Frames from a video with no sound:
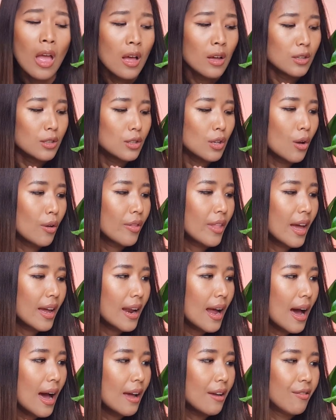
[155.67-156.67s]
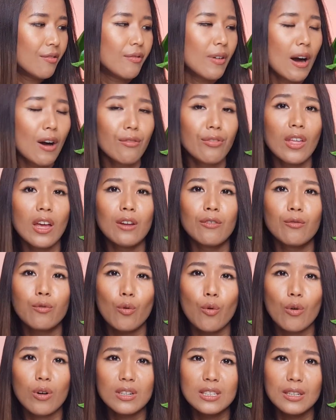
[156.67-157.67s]
So that I found that
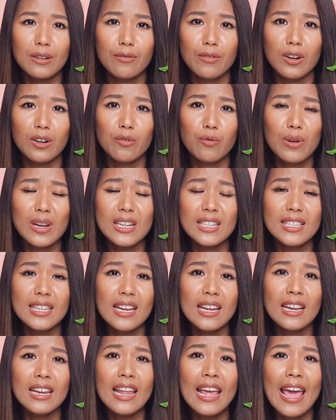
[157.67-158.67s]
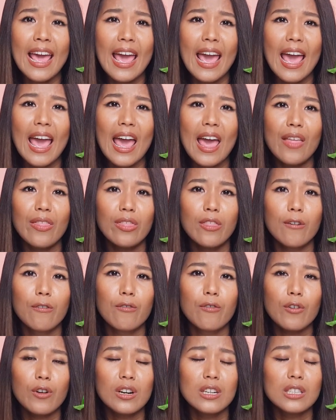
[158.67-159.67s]
for different reasons, and
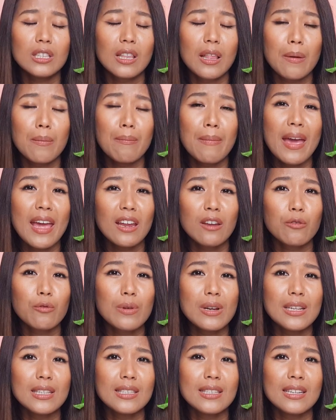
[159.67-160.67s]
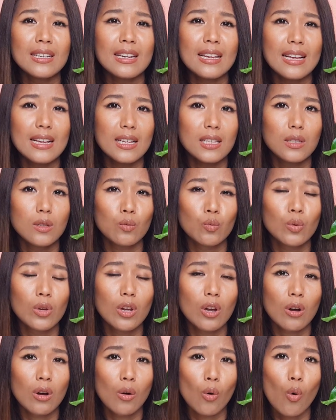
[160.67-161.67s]
the main reason is
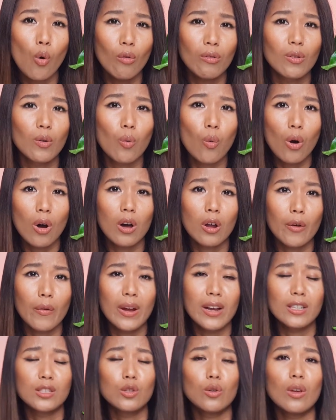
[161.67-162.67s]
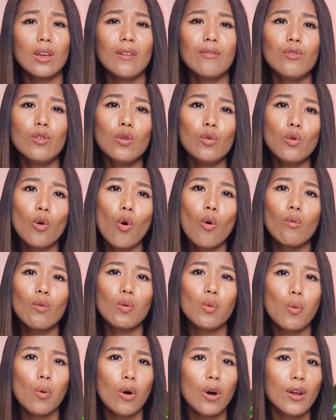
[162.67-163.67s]
you're overwatering. So if you
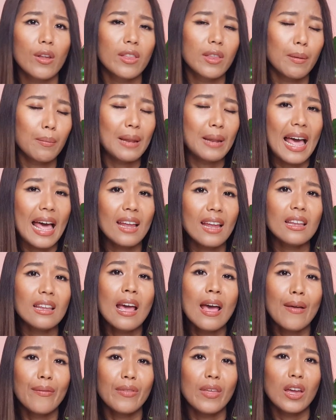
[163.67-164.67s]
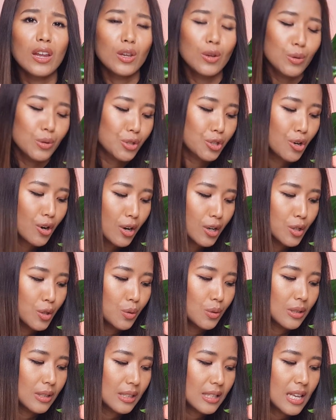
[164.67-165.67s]
overwater the plant, then you start
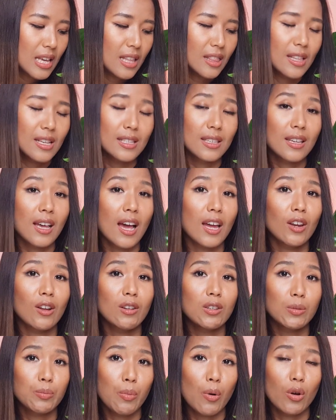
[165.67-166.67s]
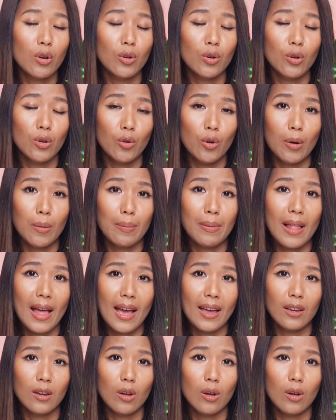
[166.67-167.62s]
to see this kind of spot on your plant,